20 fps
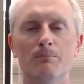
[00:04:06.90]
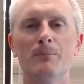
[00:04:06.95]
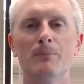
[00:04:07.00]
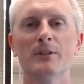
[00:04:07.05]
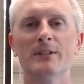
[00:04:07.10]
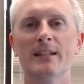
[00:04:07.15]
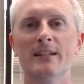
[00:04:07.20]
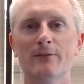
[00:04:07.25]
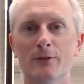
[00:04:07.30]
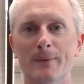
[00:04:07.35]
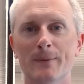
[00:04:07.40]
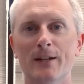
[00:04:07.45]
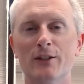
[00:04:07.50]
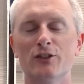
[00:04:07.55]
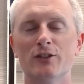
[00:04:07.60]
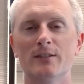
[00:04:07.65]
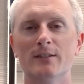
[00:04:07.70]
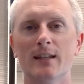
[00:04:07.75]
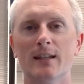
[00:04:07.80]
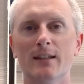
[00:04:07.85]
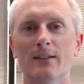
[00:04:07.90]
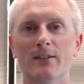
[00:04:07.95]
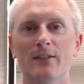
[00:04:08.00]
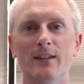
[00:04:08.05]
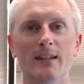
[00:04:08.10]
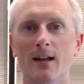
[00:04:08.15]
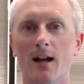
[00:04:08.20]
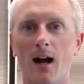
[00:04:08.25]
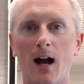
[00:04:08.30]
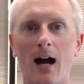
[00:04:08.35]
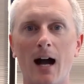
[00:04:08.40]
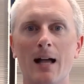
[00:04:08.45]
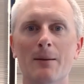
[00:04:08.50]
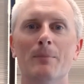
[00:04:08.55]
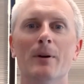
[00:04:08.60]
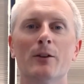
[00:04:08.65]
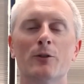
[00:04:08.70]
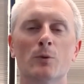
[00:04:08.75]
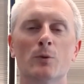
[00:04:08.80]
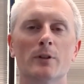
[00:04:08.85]
Building information is the hot
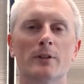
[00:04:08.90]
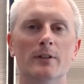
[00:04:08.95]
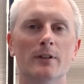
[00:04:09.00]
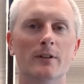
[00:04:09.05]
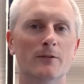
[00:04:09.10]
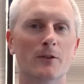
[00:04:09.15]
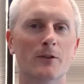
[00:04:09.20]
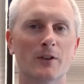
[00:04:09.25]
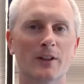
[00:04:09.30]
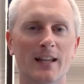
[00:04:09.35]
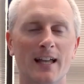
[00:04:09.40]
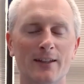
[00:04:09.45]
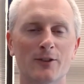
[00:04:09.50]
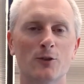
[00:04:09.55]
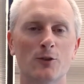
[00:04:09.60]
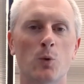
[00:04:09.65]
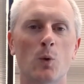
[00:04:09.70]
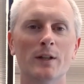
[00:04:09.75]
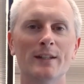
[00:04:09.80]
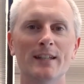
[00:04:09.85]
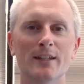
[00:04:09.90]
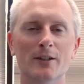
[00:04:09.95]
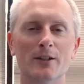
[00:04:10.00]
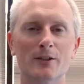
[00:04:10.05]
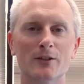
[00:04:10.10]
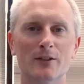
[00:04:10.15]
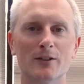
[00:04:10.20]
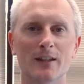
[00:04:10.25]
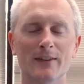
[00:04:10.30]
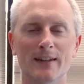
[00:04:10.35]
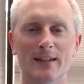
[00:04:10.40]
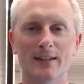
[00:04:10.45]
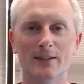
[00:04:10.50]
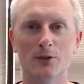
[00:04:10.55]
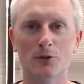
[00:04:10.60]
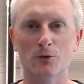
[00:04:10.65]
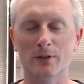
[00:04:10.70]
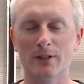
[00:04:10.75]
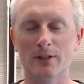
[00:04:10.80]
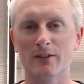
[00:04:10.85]
buzzword for the last twenty years in the
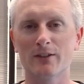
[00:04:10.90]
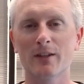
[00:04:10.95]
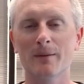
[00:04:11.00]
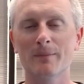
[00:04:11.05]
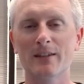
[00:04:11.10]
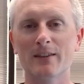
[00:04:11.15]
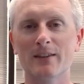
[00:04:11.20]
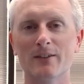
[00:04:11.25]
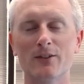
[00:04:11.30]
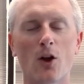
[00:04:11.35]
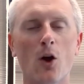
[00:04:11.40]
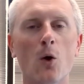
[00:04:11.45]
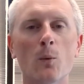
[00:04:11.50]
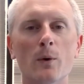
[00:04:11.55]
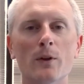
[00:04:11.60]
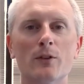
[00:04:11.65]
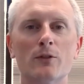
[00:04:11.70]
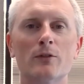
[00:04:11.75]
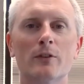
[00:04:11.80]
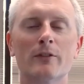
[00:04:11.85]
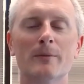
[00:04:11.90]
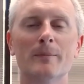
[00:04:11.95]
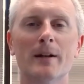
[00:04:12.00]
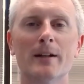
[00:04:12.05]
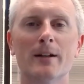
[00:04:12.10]
industry, and it's something that's always driven by